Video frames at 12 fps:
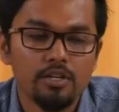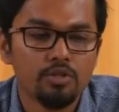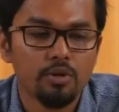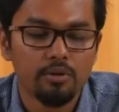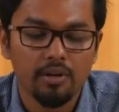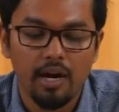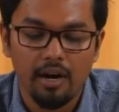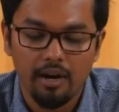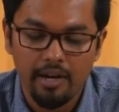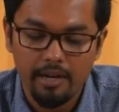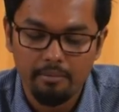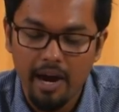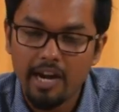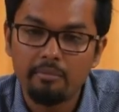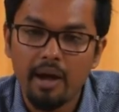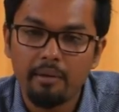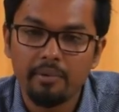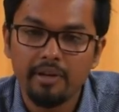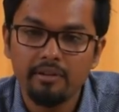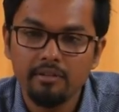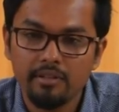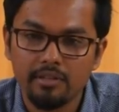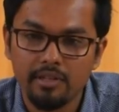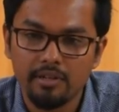So, in mind mapping
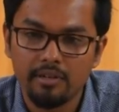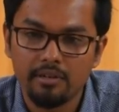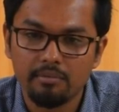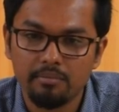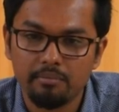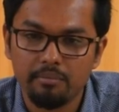the